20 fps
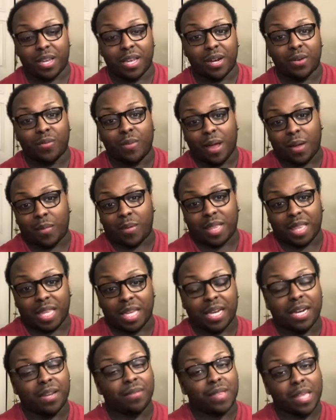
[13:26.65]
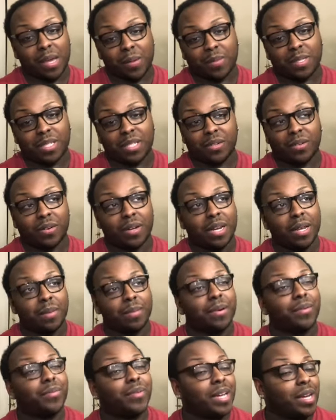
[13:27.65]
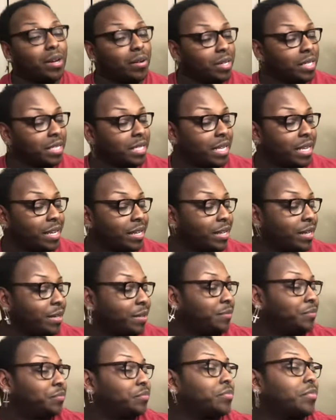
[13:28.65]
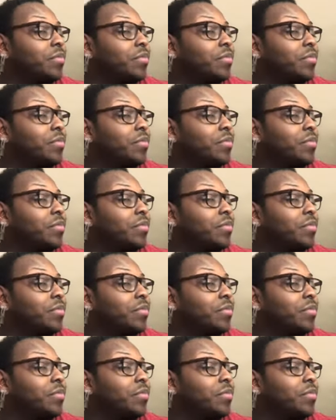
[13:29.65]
get away with it if they was doing it. But we gonna continue.